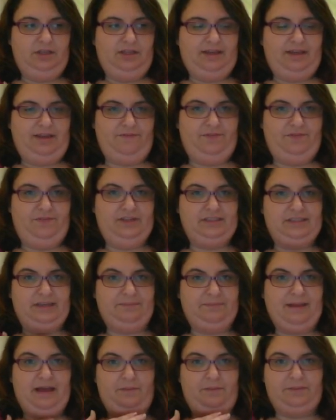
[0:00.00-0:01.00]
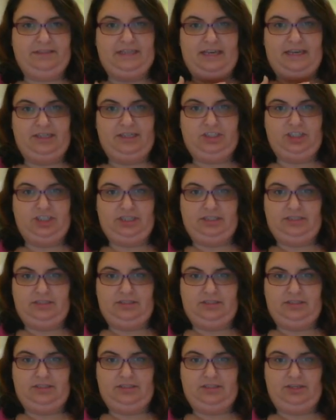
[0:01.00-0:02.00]
it feels like
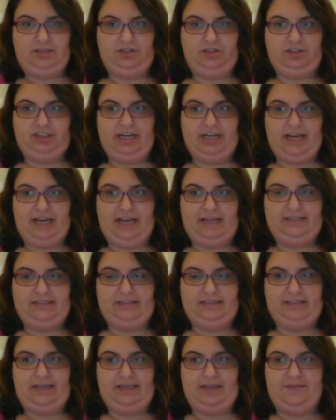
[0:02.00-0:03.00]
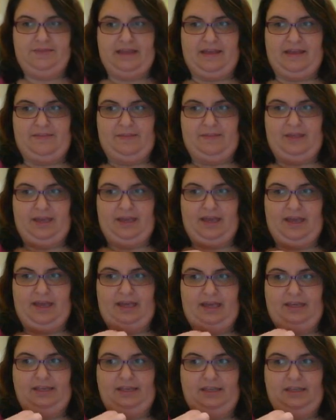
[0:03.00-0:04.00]
palpitations in your chest, and then
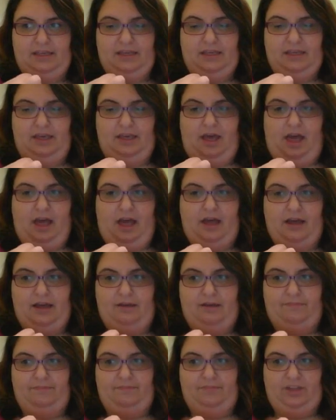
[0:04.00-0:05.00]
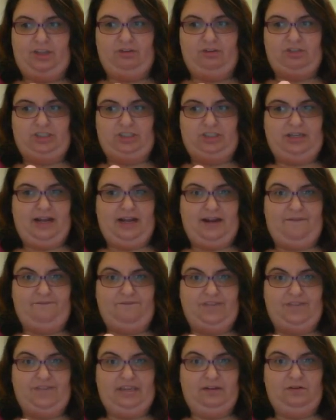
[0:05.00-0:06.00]
like you just kind of
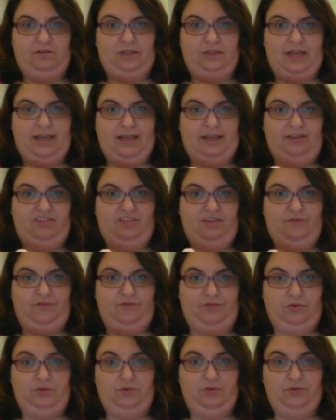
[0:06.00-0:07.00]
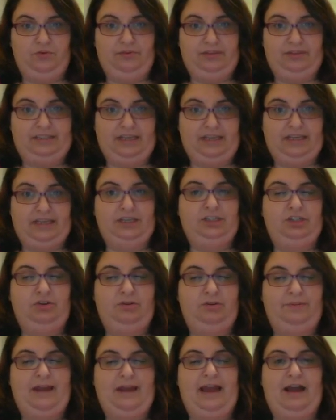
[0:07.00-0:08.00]
feel like the food that was in
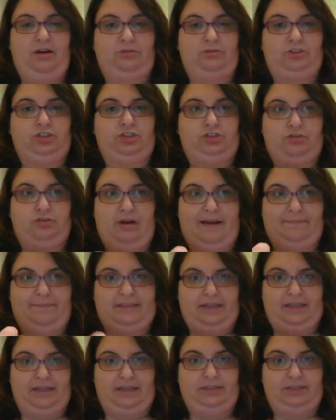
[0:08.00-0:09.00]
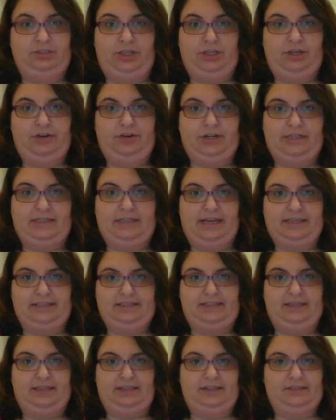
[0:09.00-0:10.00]
your pouch drops into your
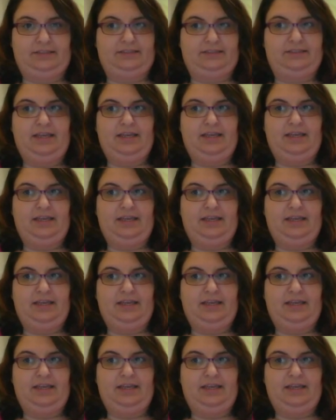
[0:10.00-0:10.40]
intestines,